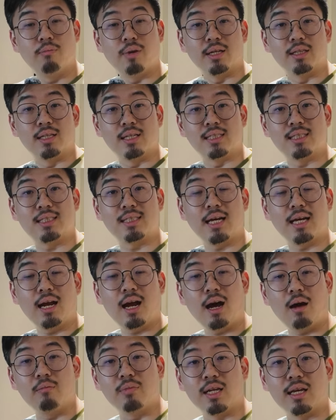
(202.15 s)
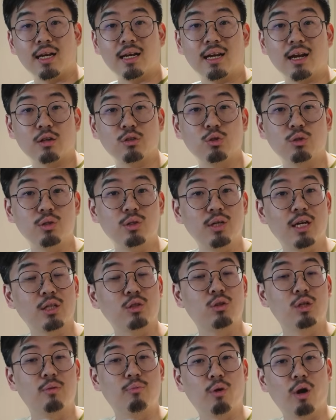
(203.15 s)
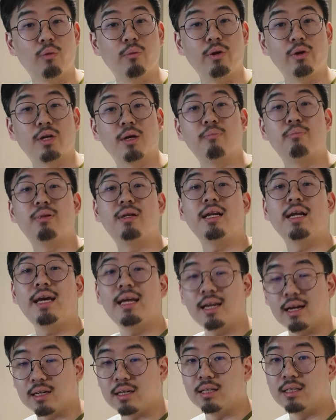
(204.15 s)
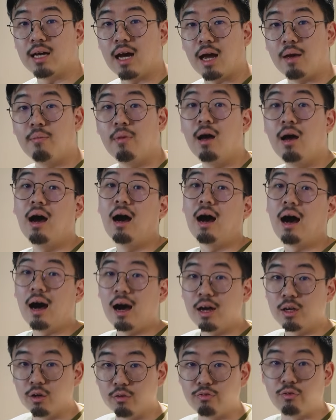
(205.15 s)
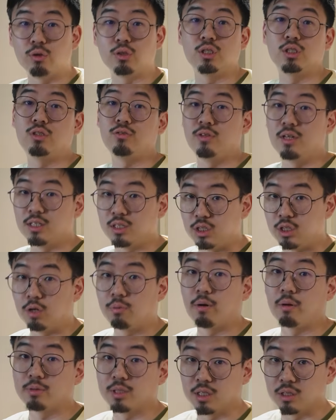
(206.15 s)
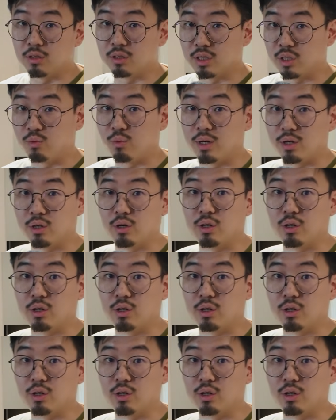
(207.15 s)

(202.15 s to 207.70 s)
but the setup that allows you to get to the point where you can play Lucky Dime are your Fortispheres and your Popsicles and